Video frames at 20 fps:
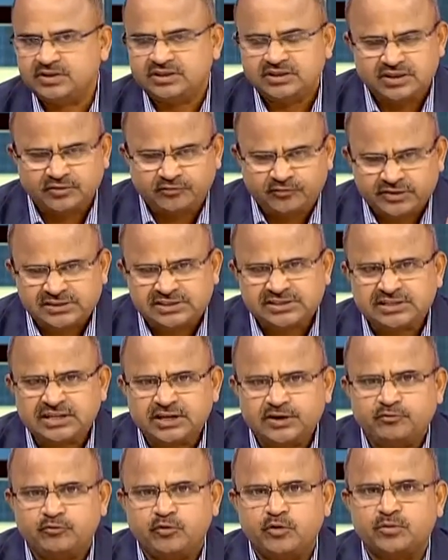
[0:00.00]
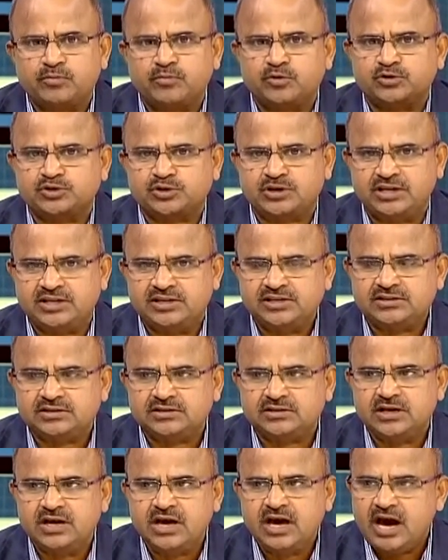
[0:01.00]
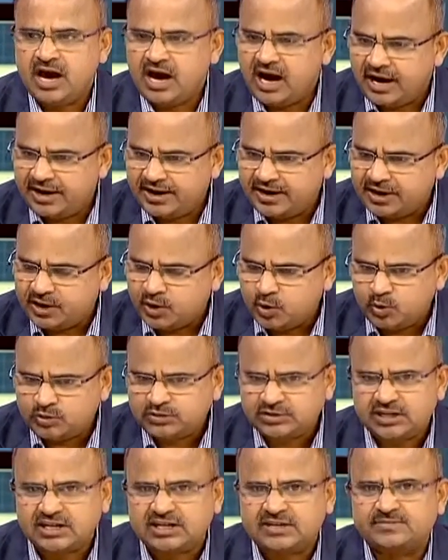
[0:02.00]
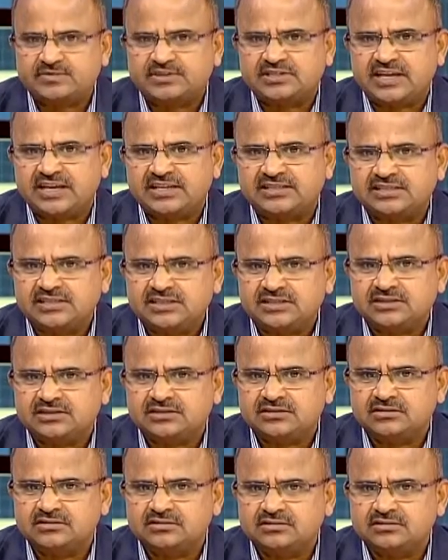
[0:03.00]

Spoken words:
The first and foremost is, under no circumstances,